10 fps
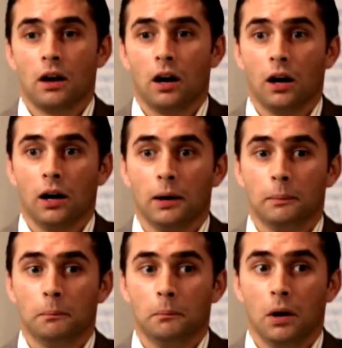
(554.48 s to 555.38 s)

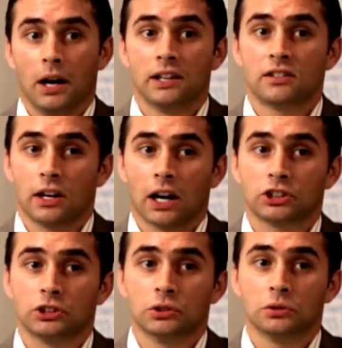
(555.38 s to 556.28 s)
an
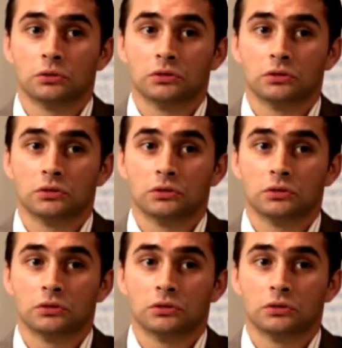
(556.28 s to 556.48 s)
international